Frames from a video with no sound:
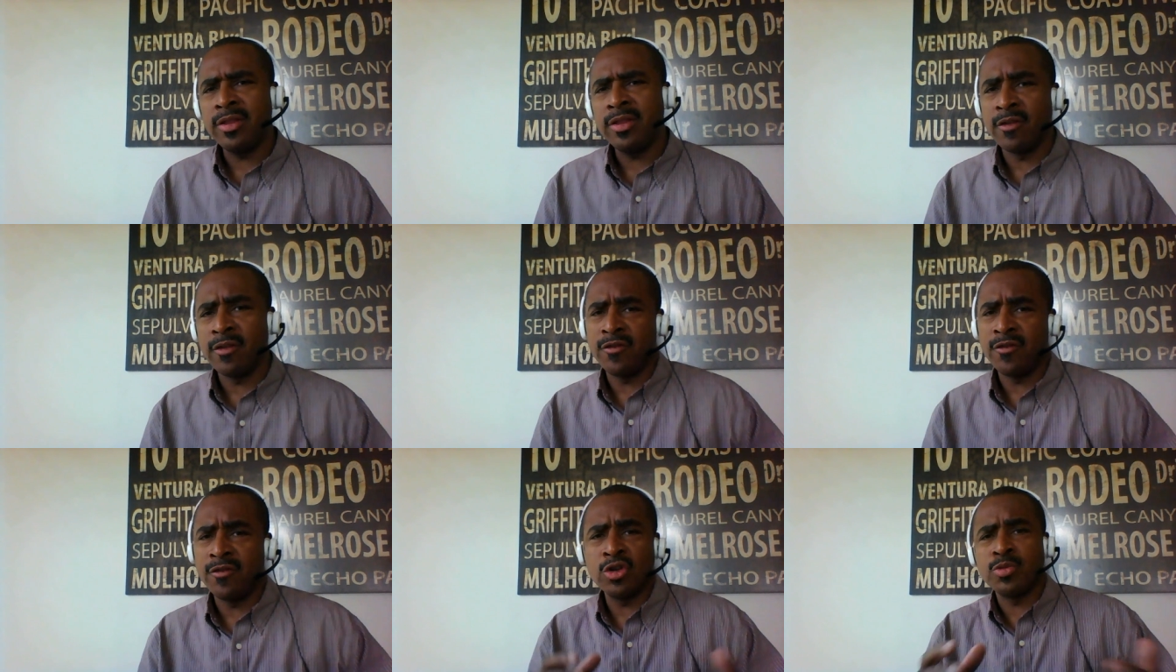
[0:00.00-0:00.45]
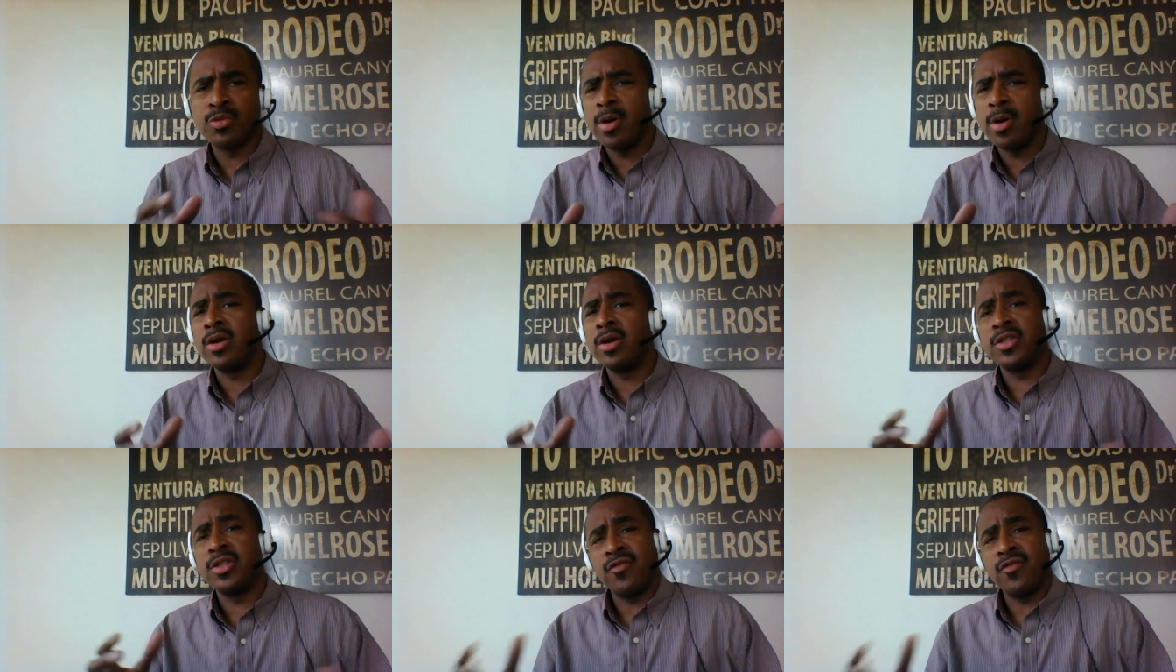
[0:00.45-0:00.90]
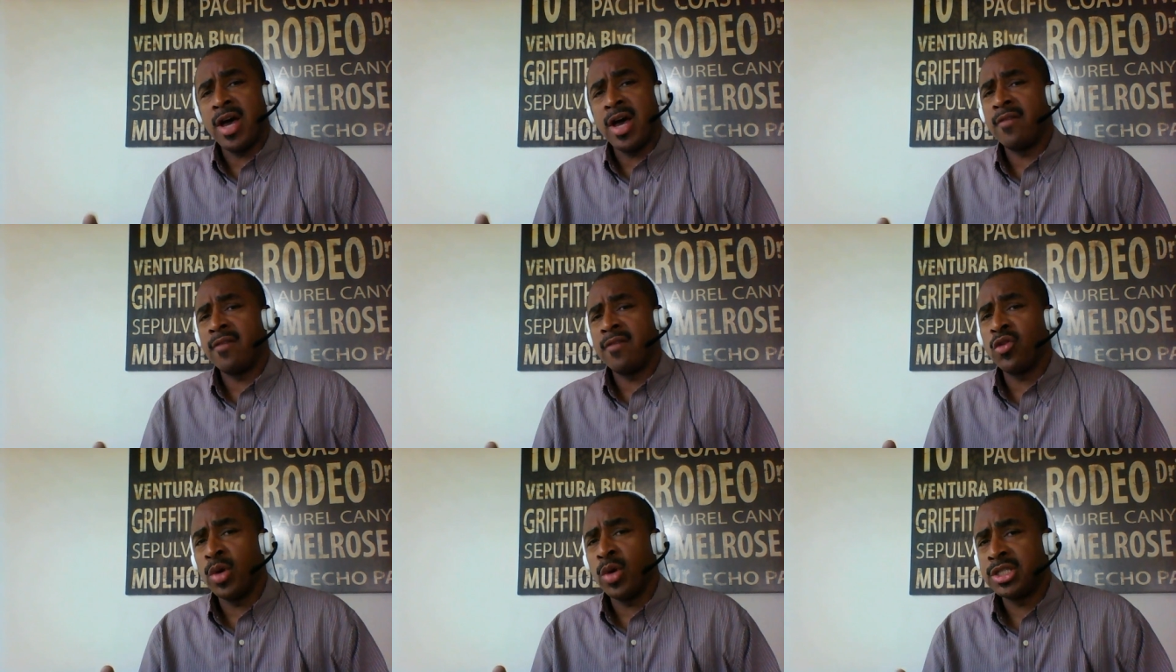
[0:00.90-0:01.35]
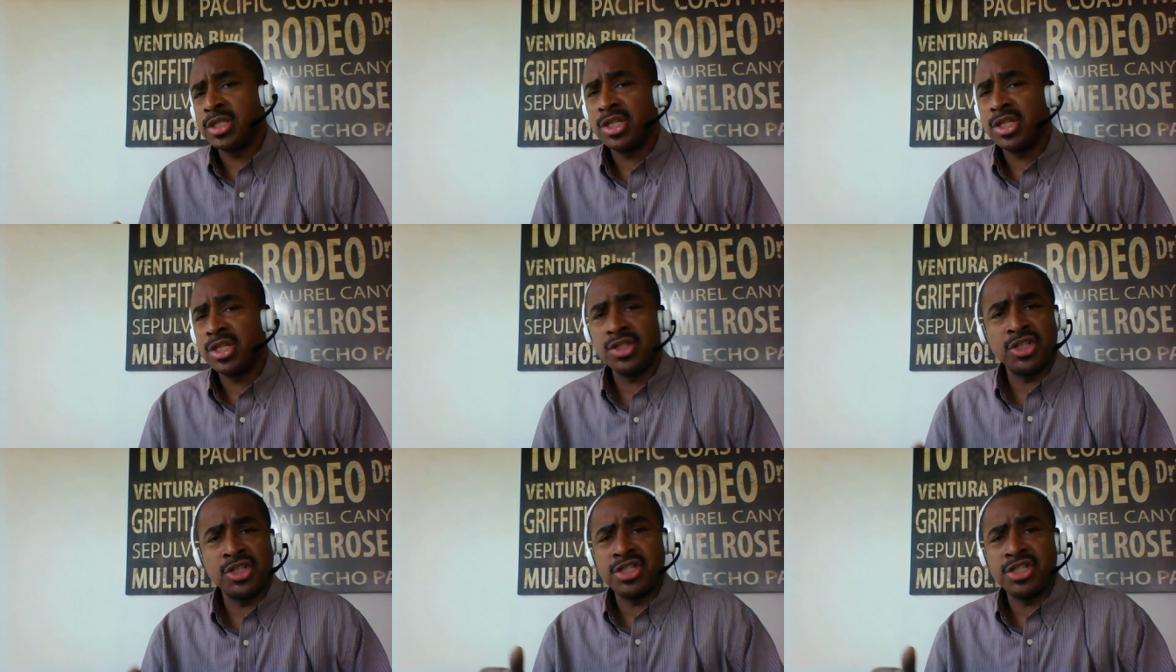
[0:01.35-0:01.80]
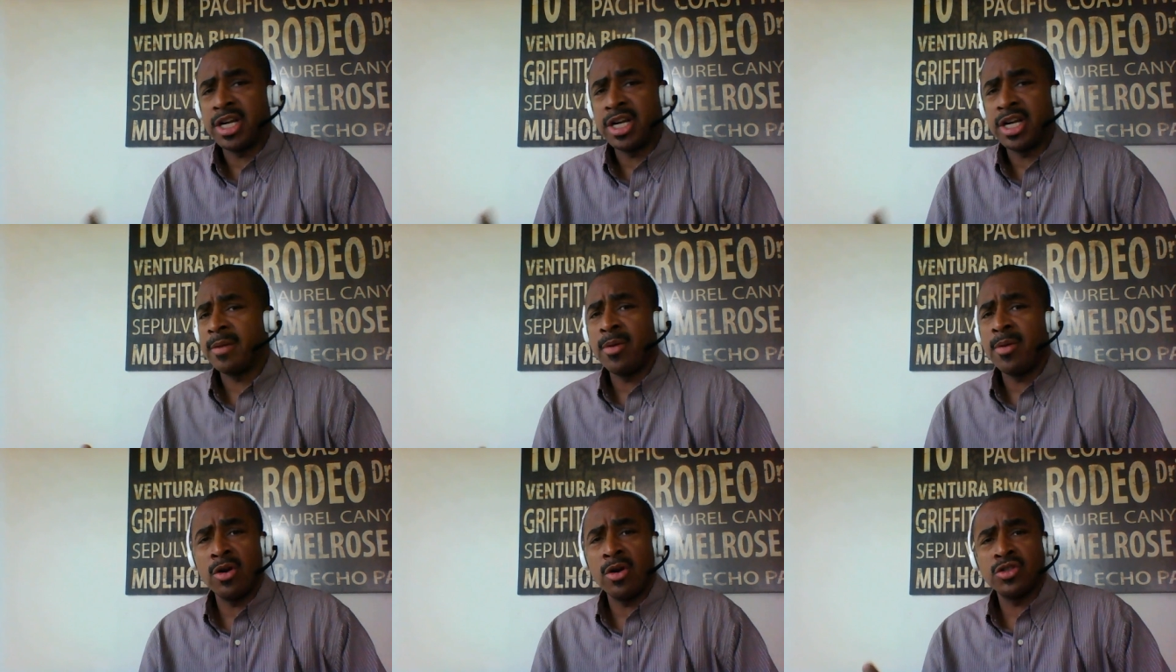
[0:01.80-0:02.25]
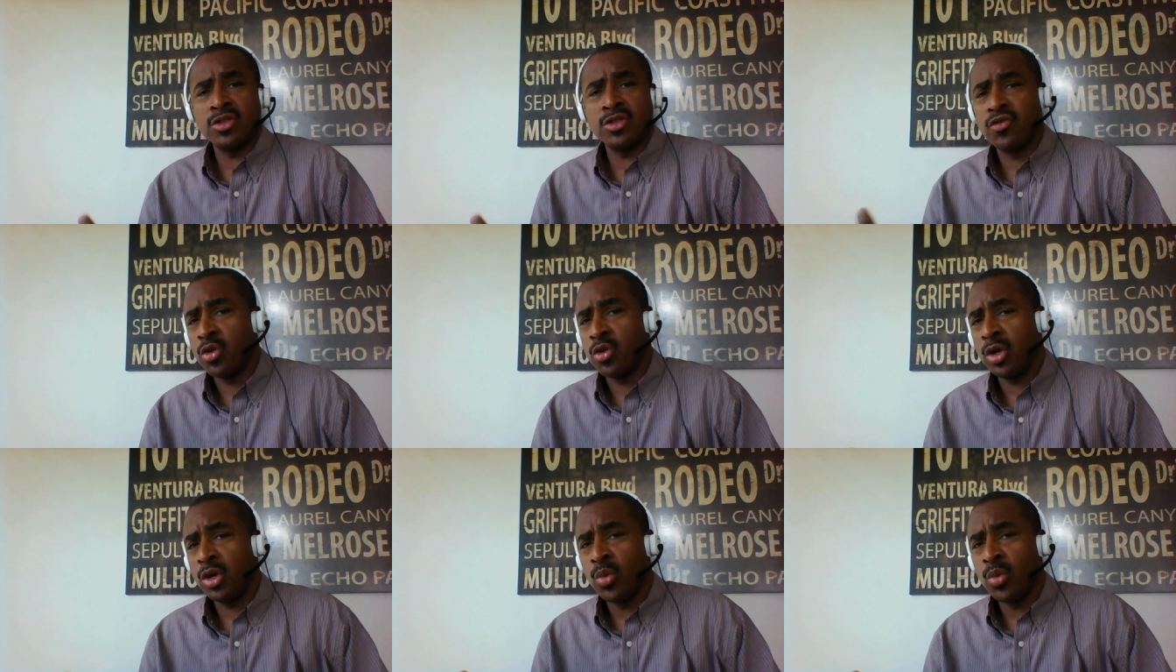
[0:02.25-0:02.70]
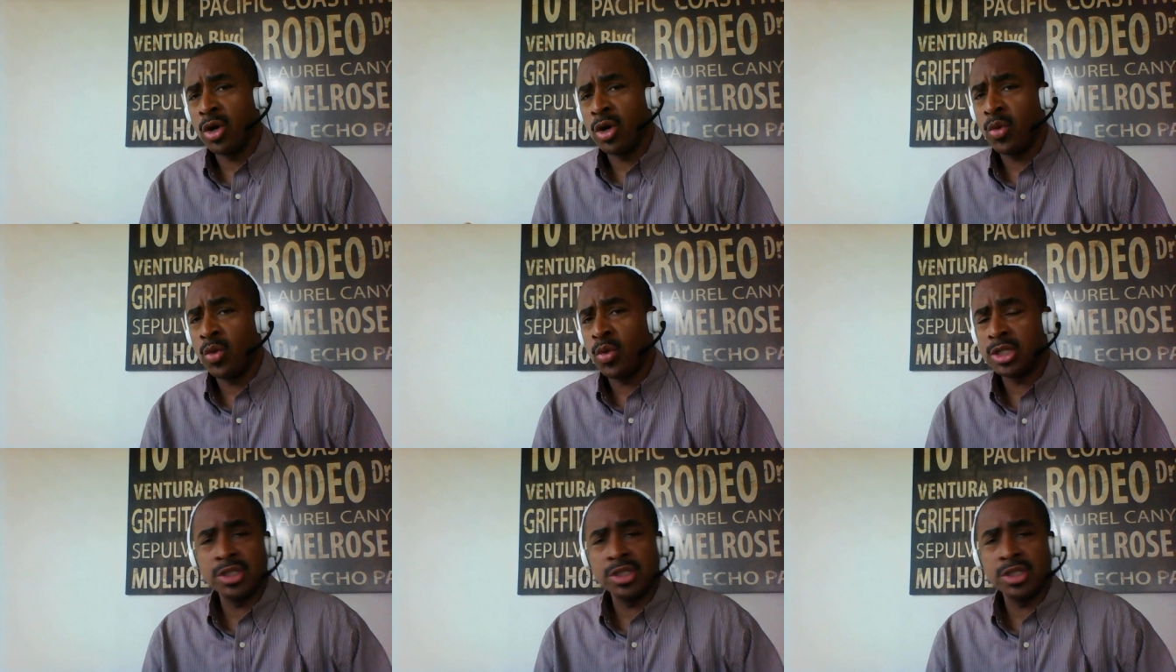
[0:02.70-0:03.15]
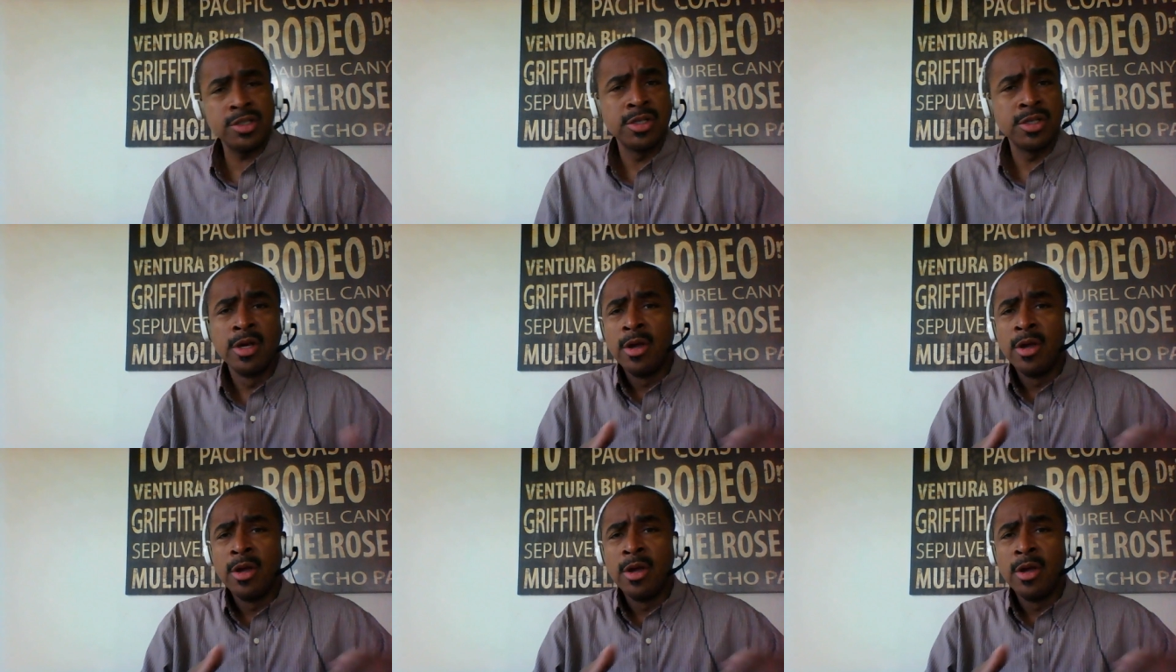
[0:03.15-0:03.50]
The first part is five questions, the second part is 41 questions.